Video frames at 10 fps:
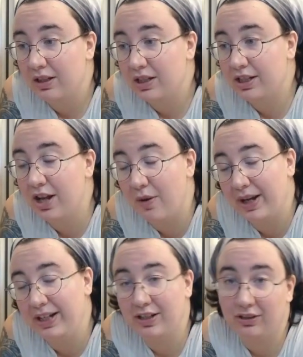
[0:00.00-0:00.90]
So I
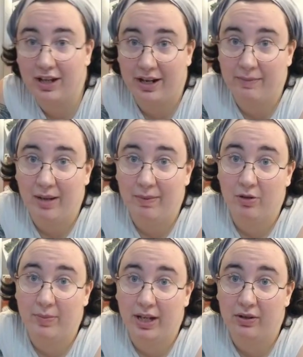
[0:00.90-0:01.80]
need to learn how to make my
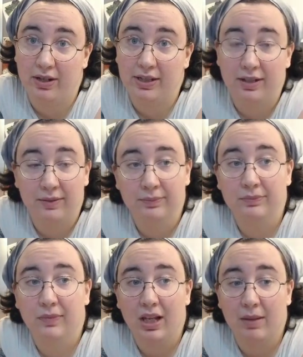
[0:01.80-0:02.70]
own pie crust,
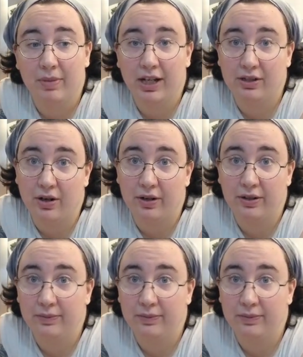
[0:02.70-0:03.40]
but it's hard.